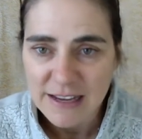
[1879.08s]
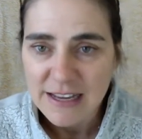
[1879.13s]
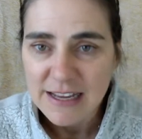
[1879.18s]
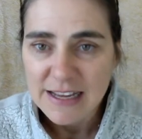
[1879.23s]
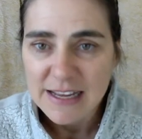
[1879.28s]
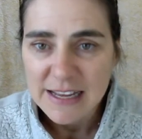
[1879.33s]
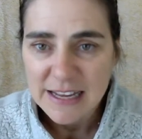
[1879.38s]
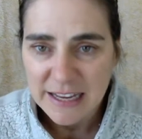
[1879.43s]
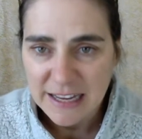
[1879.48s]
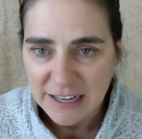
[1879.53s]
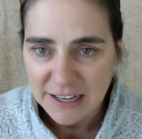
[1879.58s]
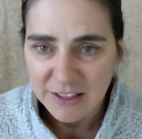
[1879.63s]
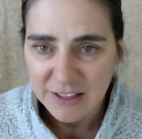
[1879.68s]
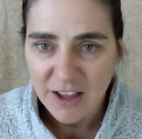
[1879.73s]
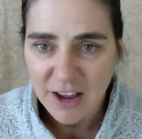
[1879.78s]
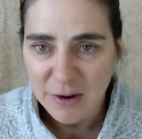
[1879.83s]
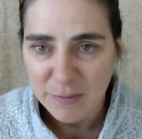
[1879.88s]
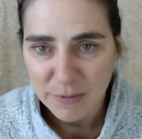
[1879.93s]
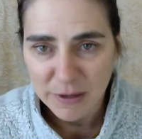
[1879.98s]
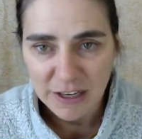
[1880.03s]
in
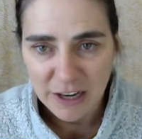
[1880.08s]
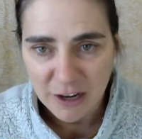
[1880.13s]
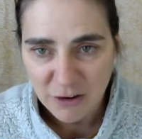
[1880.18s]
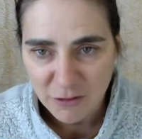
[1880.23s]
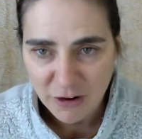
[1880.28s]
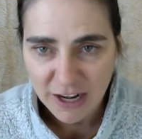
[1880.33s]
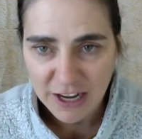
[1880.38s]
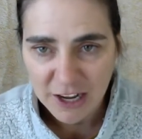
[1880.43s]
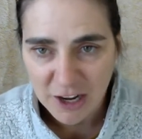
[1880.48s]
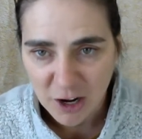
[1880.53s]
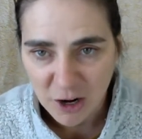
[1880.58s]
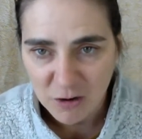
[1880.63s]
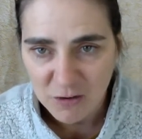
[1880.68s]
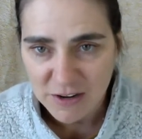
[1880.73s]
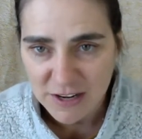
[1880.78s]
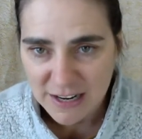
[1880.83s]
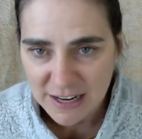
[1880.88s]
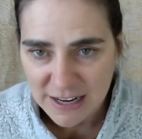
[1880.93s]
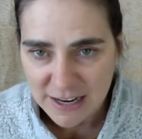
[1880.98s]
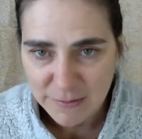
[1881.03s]
alignment and ready to go
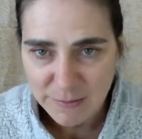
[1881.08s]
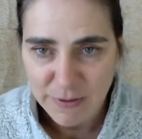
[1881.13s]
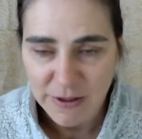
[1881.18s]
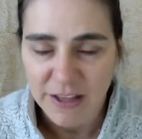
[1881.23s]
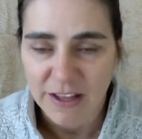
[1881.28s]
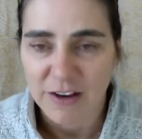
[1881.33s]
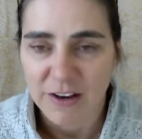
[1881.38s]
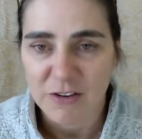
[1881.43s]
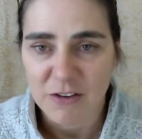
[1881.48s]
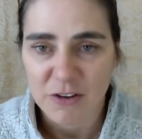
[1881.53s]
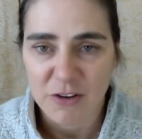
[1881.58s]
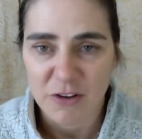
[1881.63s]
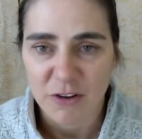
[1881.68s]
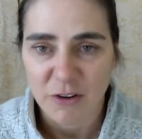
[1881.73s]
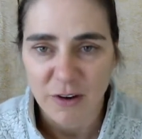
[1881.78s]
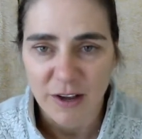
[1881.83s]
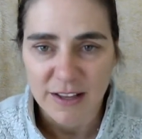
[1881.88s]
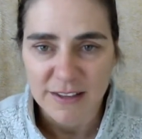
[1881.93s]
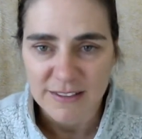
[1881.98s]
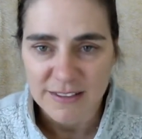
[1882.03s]
deep into
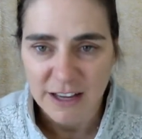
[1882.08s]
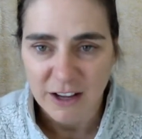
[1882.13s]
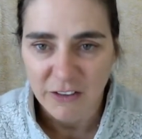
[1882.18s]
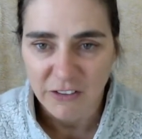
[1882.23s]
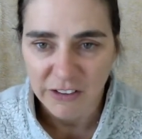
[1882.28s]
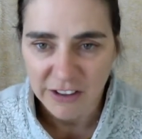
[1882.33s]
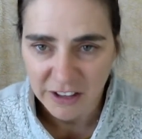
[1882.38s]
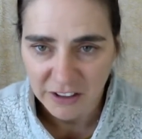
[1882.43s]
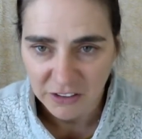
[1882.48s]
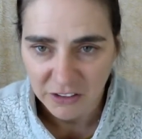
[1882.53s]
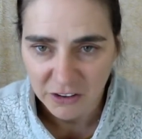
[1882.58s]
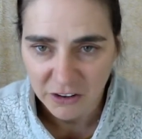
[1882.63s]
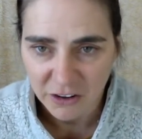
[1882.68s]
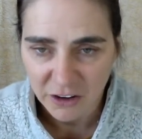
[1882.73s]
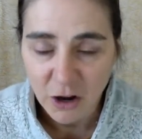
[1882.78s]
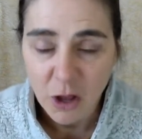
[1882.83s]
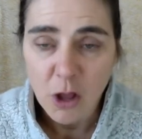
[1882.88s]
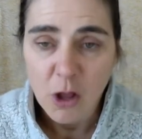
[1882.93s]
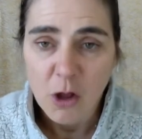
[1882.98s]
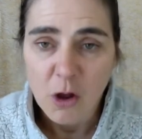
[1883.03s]
a self-healer
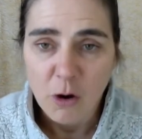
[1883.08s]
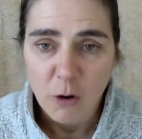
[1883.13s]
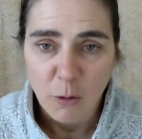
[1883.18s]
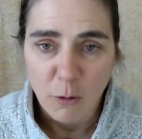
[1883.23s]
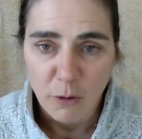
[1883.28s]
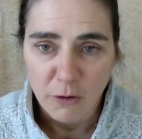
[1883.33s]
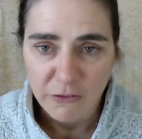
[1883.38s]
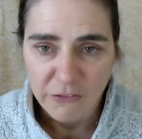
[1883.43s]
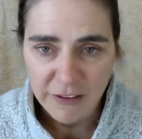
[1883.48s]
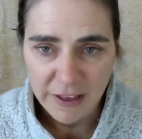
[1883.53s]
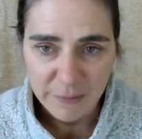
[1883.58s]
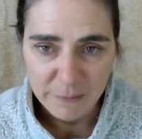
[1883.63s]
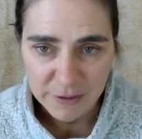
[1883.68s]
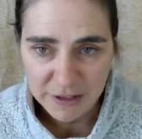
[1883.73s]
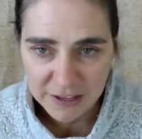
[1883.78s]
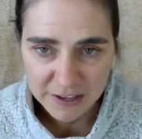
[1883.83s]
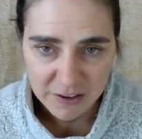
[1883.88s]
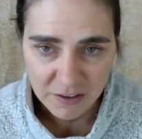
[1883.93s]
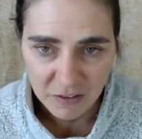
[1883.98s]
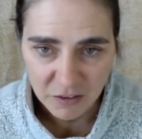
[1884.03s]
or family
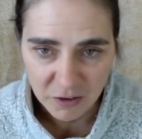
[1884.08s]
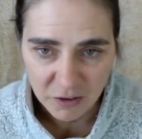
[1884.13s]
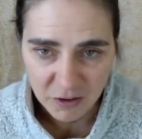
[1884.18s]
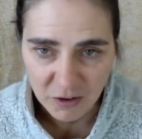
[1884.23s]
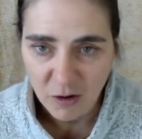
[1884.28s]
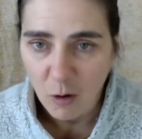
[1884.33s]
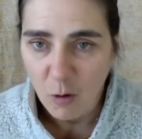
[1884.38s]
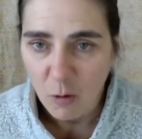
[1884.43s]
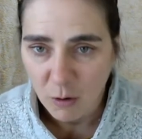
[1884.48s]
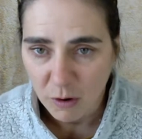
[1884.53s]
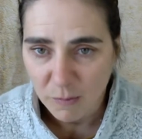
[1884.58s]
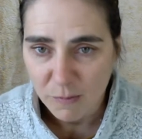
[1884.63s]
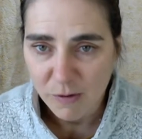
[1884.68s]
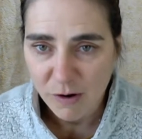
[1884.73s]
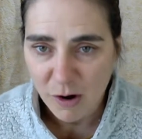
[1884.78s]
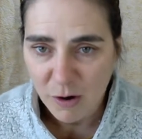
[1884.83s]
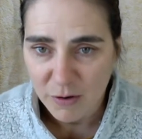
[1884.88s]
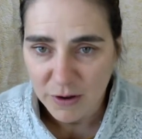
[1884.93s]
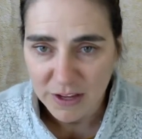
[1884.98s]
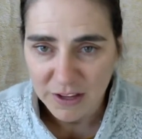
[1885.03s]
healer or
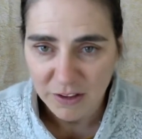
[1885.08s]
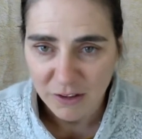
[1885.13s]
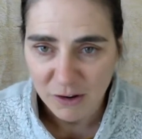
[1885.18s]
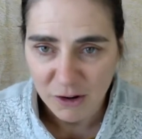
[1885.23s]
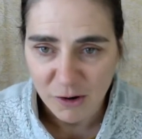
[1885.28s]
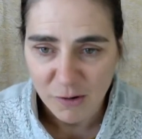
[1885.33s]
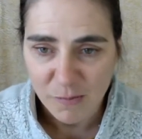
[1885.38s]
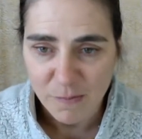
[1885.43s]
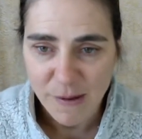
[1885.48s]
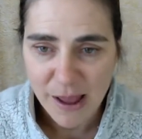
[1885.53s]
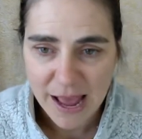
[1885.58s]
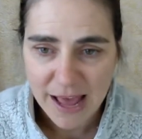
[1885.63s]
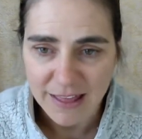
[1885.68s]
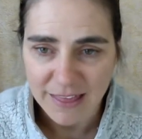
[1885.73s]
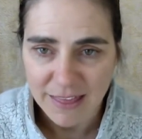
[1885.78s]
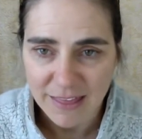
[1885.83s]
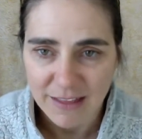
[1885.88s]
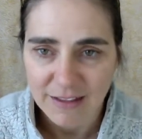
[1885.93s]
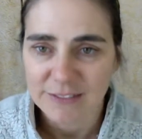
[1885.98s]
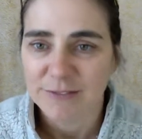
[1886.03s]
pro-healer path.
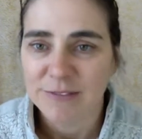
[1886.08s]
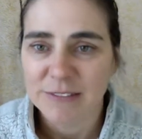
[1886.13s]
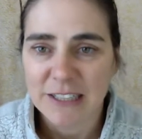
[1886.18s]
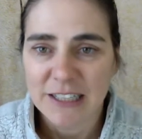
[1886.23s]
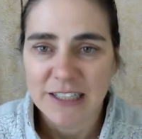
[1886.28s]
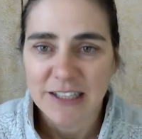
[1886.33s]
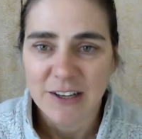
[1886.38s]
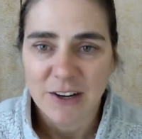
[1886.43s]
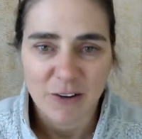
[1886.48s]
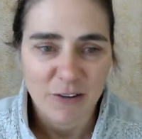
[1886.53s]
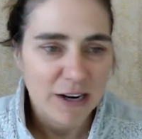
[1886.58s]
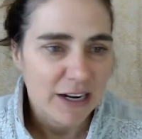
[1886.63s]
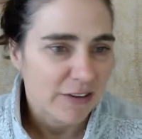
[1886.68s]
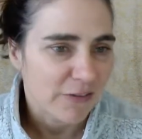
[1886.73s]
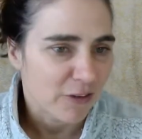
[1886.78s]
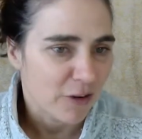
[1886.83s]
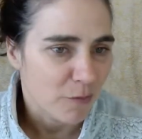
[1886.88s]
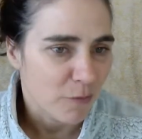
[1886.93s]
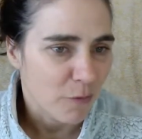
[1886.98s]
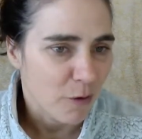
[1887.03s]
All right,
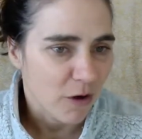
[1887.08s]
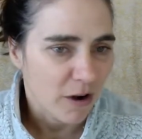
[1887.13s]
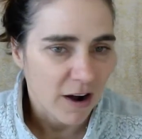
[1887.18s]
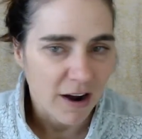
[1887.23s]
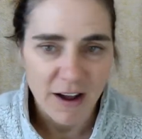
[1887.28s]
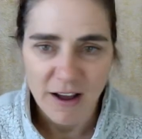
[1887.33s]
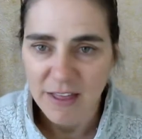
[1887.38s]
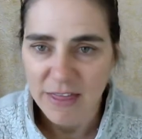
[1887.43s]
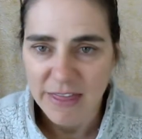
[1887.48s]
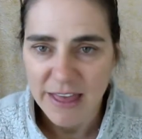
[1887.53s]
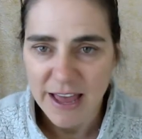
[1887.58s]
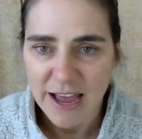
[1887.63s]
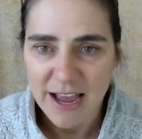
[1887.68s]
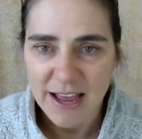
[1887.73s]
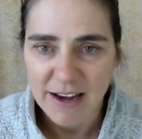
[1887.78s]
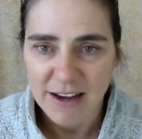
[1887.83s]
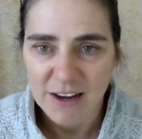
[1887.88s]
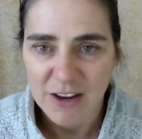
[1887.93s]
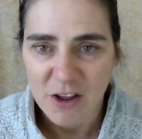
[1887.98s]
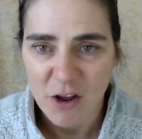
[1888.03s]
for more on
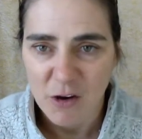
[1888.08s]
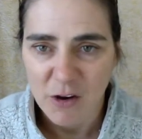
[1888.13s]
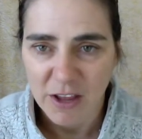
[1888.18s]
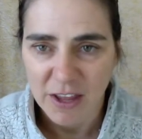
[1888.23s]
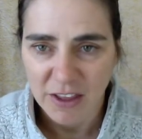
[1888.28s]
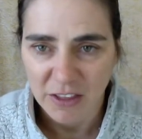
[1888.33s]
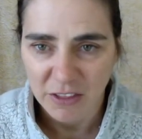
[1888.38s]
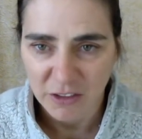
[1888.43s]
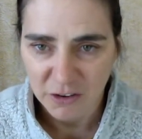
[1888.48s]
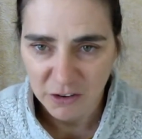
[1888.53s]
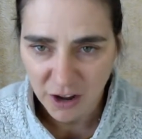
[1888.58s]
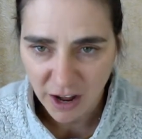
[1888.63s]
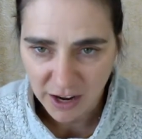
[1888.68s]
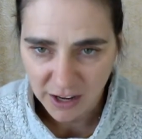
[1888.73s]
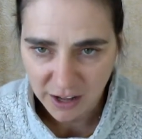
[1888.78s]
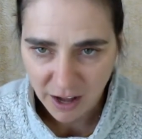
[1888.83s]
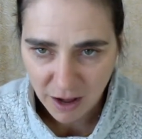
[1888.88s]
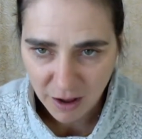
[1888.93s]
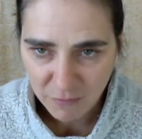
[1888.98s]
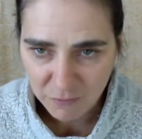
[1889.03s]
that,
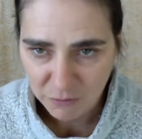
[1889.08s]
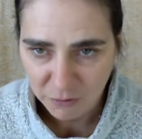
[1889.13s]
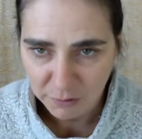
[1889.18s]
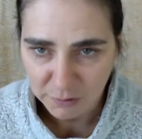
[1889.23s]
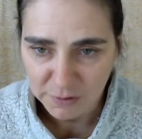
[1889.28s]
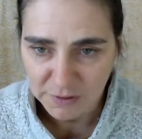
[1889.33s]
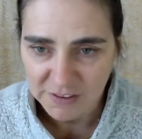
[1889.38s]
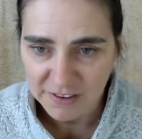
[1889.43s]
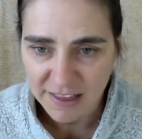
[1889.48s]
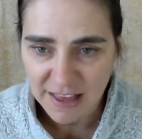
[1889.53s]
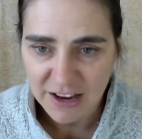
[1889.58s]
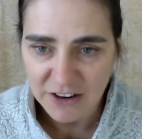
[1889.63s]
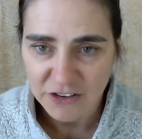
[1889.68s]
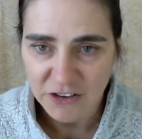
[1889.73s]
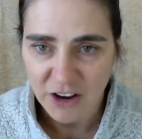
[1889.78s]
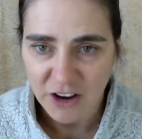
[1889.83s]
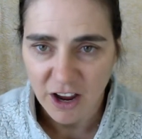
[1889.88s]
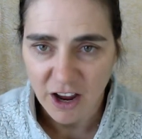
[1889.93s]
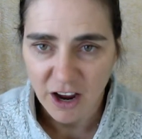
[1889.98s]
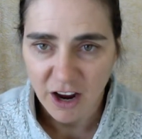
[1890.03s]
yogahealer.com/Ayurveda,
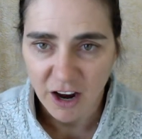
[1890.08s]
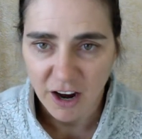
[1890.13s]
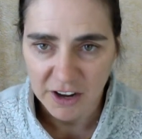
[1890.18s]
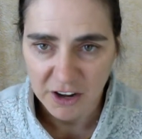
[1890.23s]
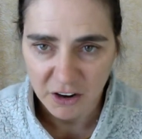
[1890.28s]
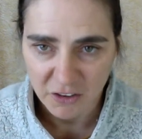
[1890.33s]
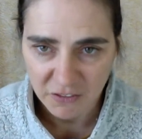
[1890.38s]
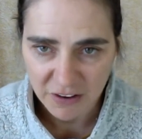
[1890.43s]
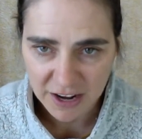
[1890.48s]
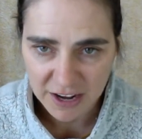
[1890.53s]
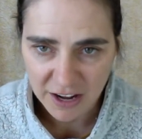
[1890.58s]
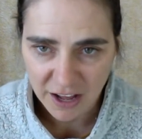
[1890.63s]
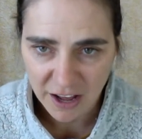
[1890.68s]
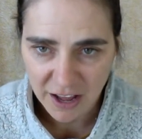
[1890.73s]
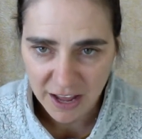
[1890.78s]
Ayurveda.